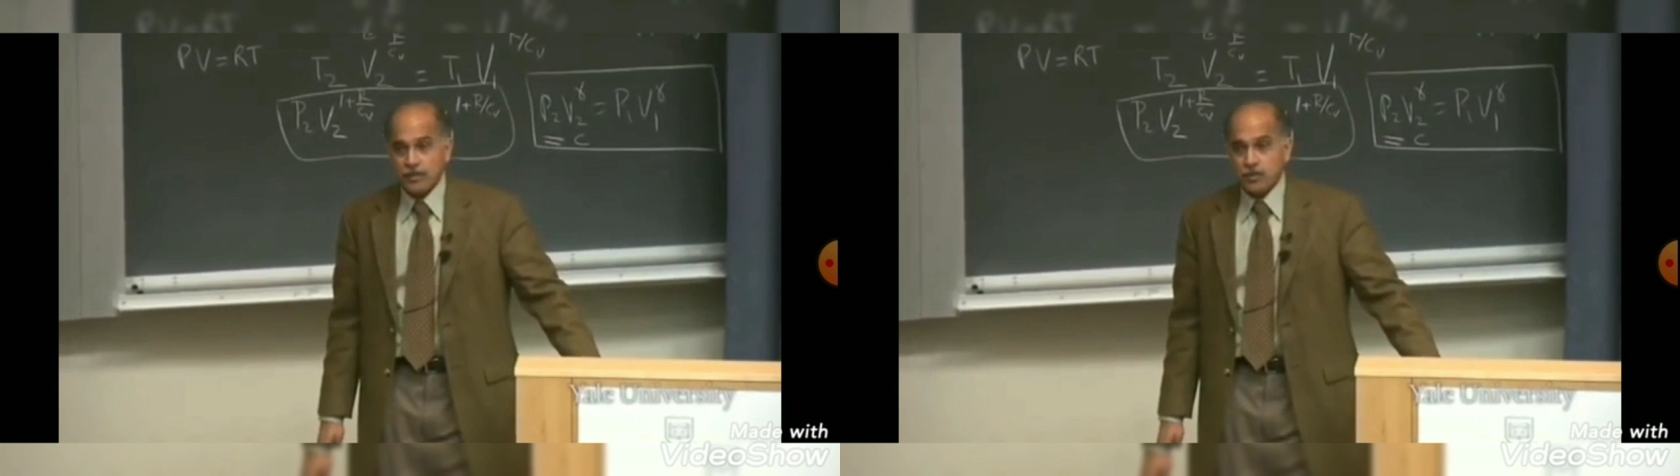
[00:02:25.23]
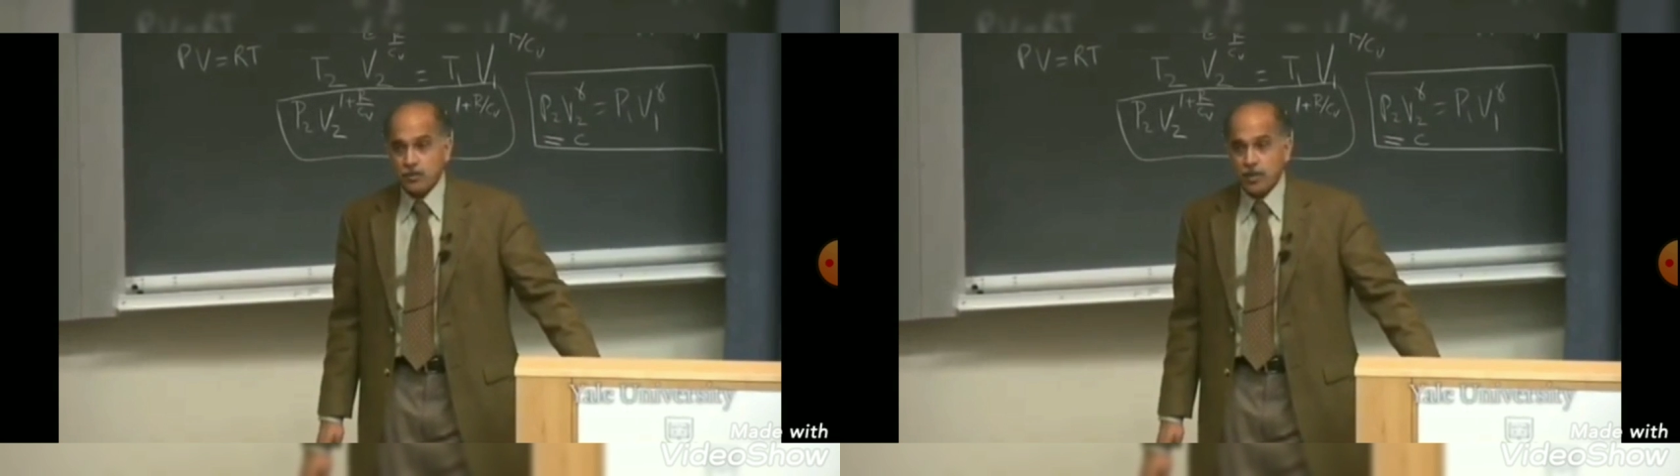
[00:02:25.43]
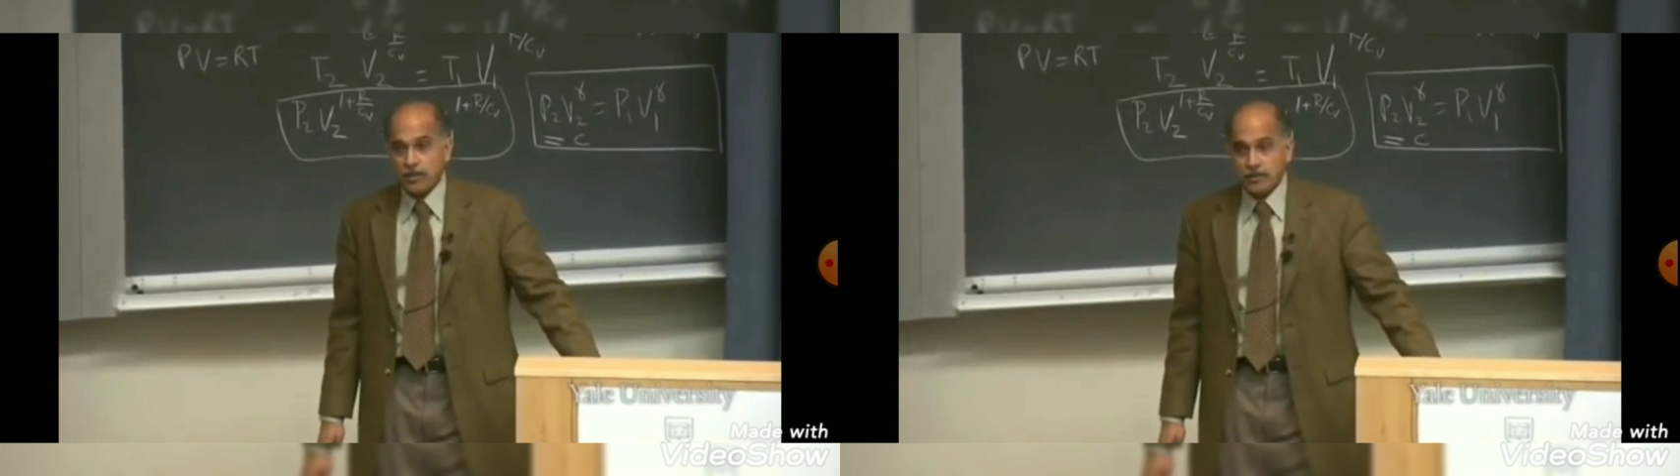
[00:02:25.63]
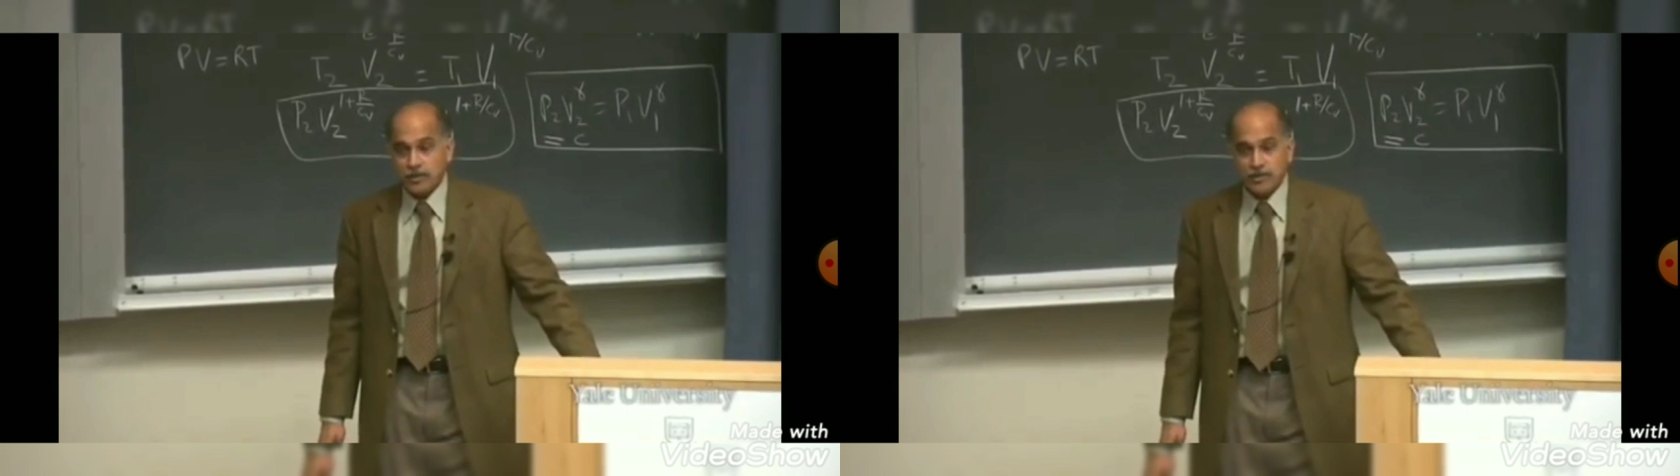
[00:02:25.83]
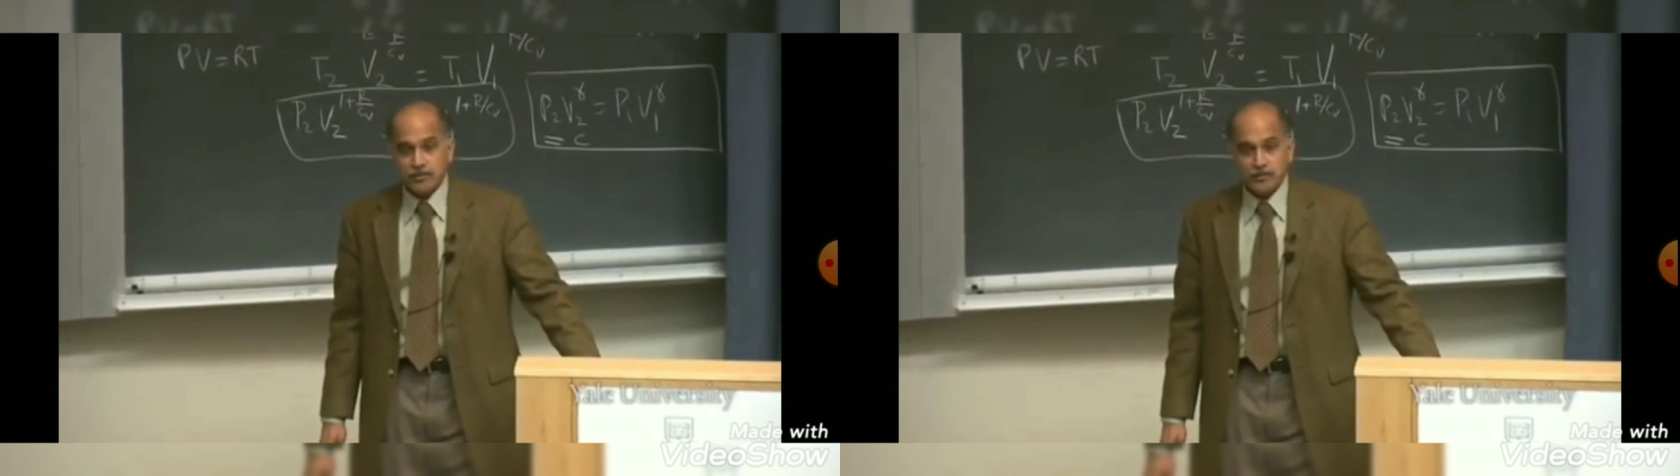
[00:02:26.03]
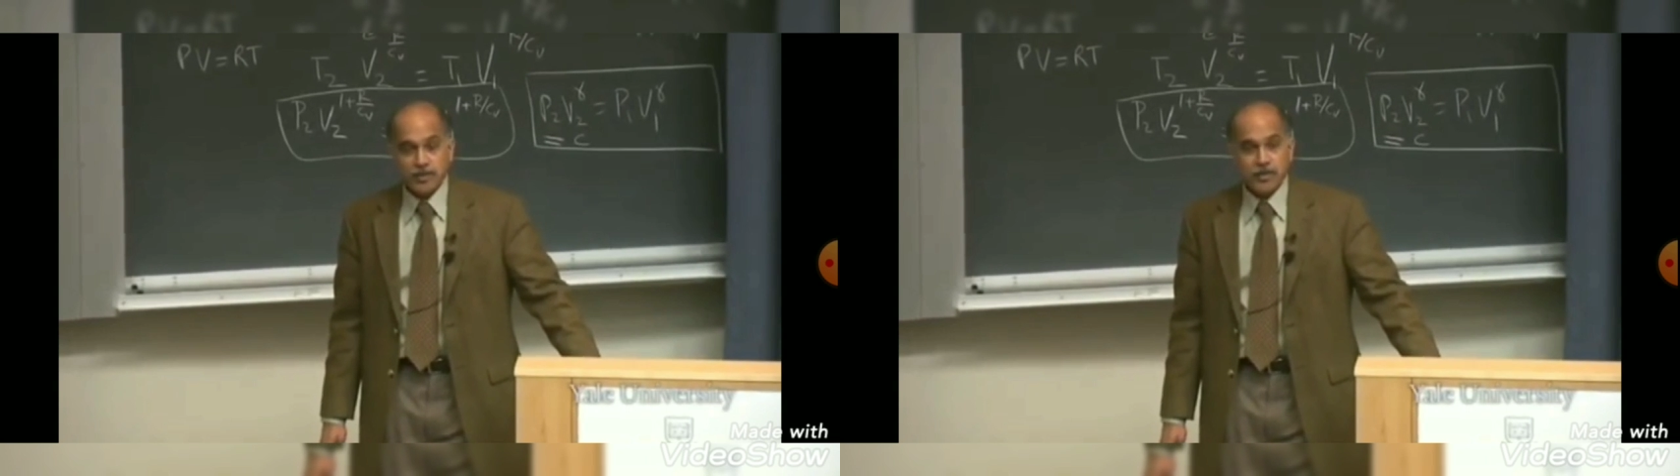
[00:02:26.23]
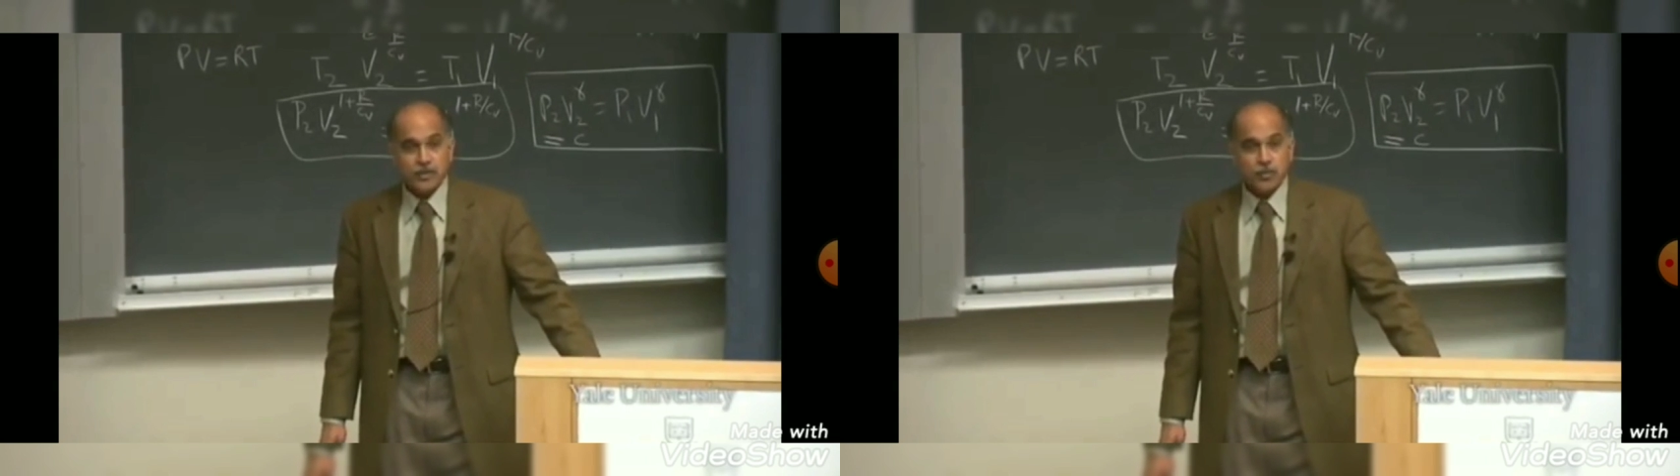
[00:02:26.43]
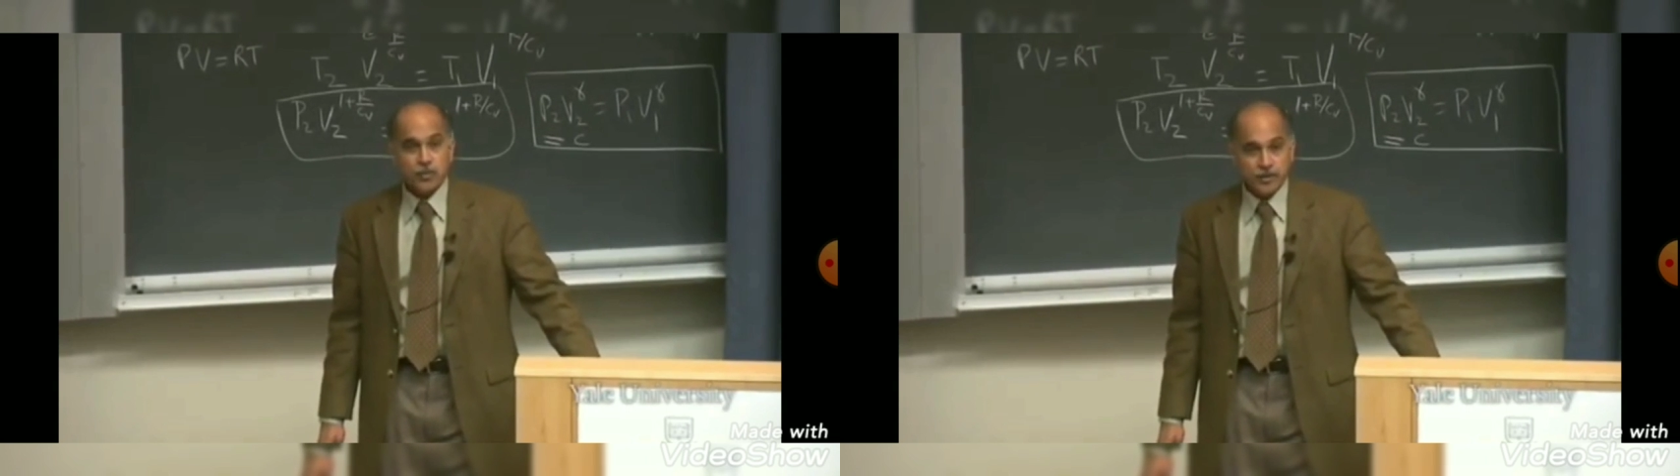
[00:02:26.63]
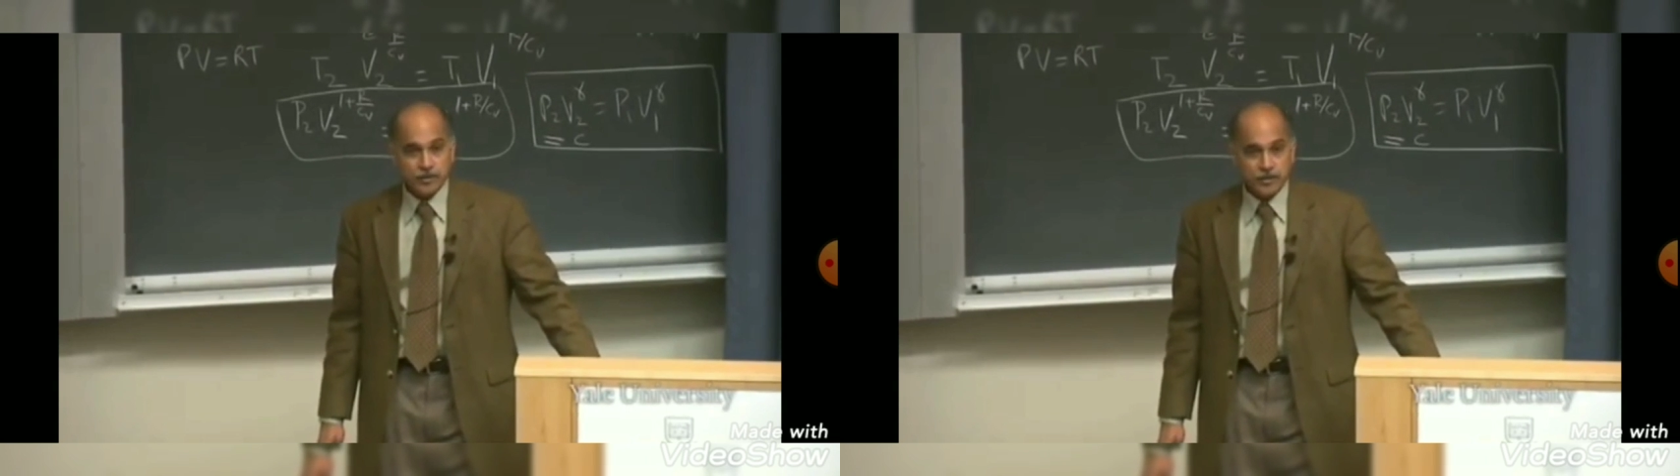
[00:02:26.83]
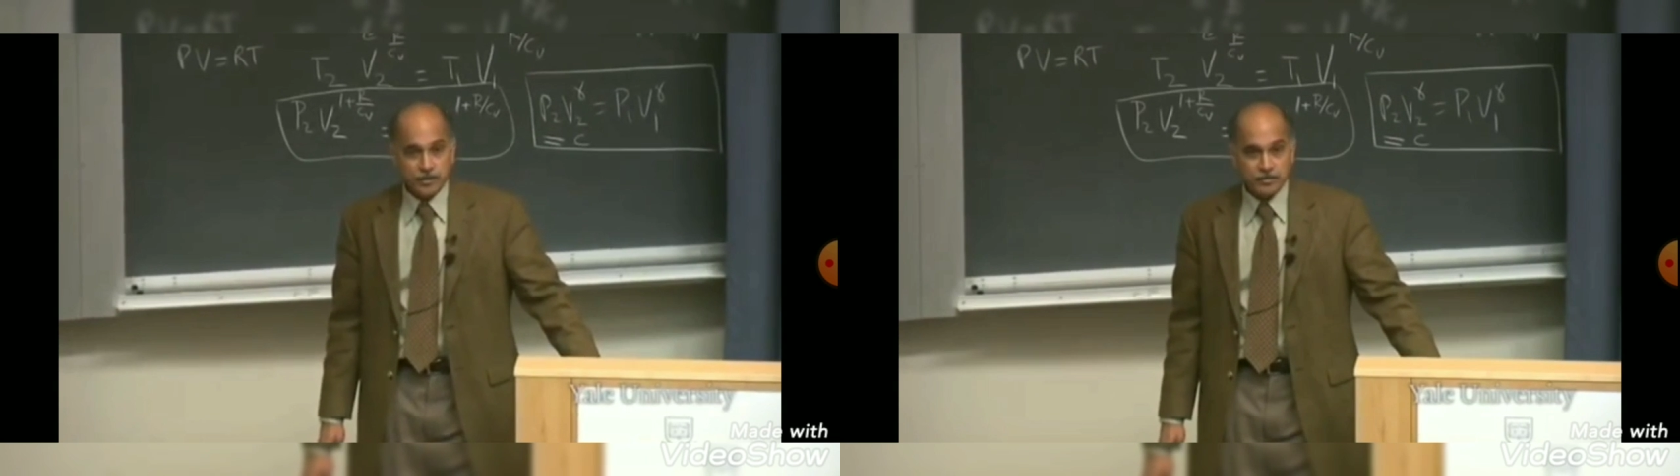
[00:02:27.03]
is qualitative but is
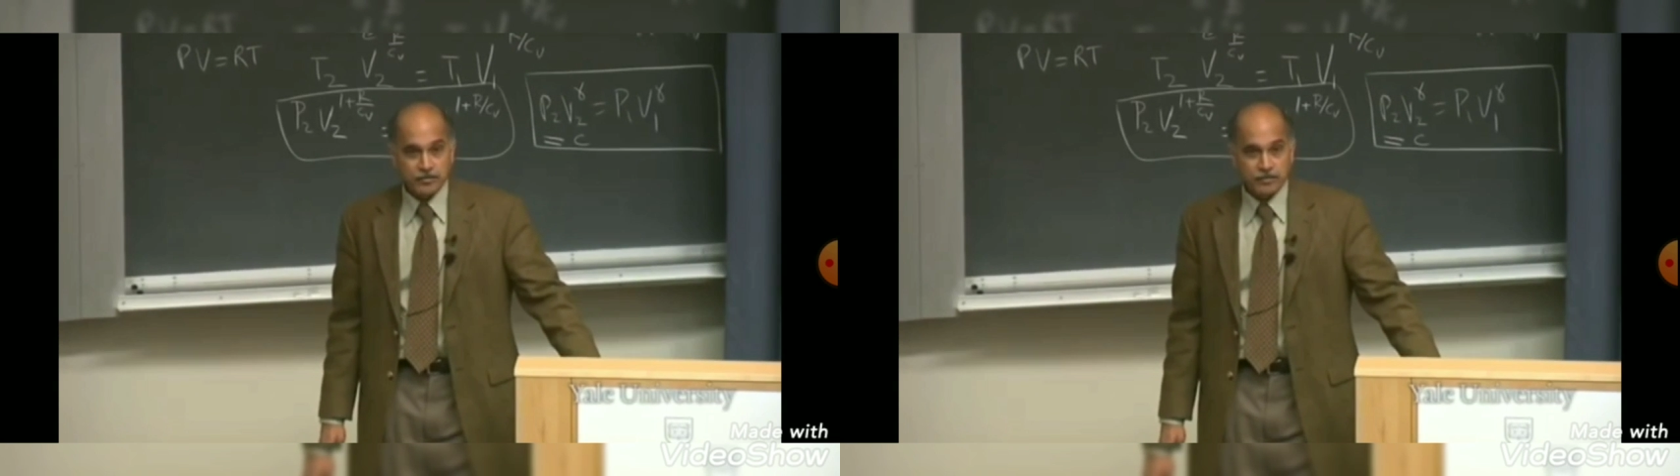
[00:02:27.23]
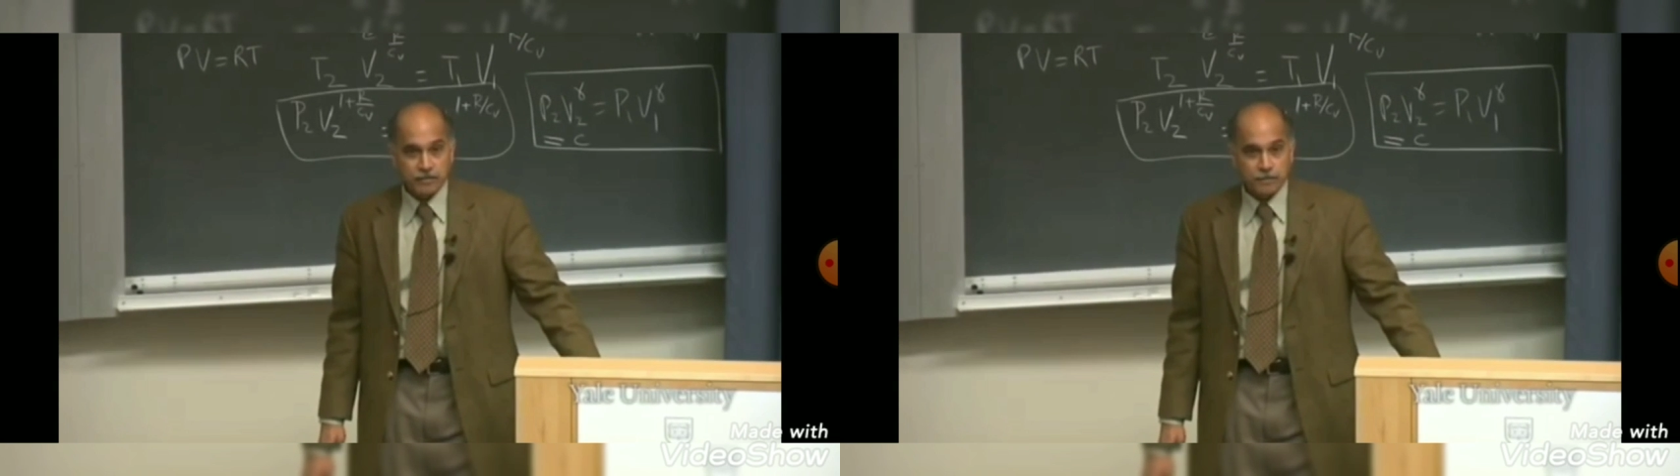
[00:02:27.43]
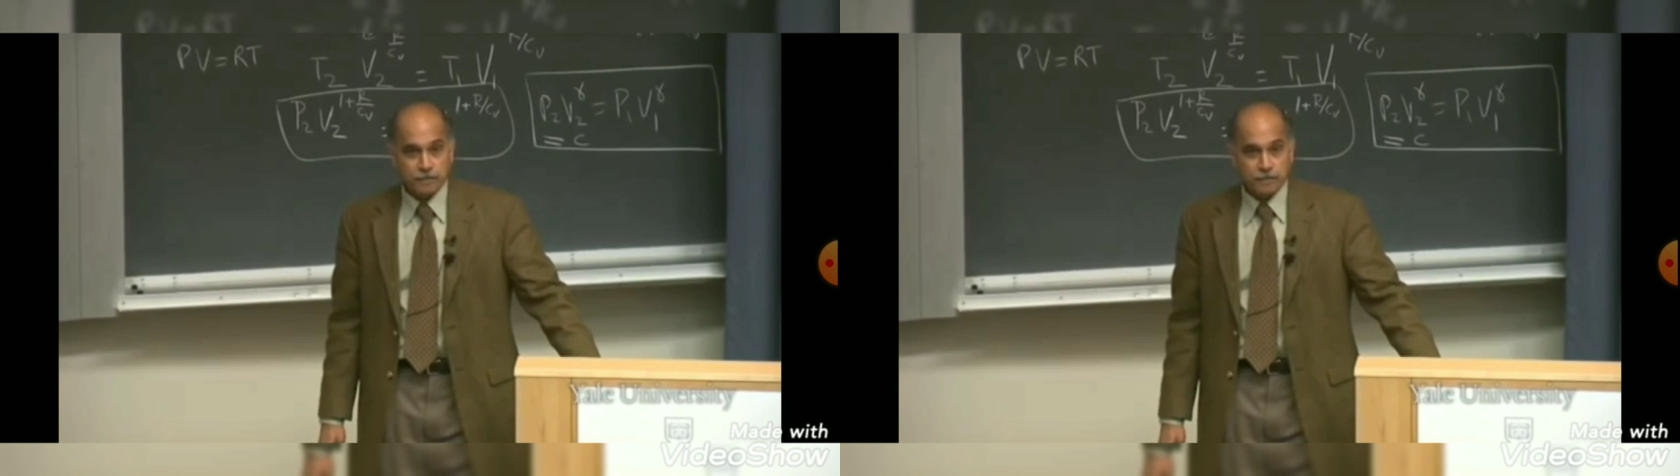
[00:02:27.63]
quantitative